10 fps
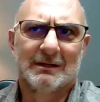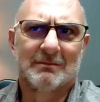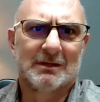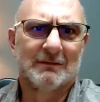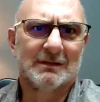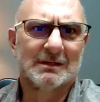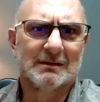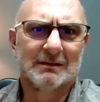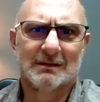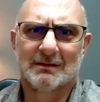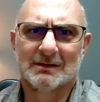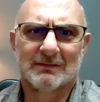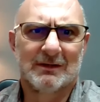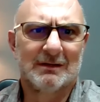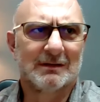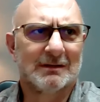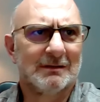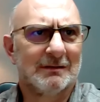Cape Province to Transvaal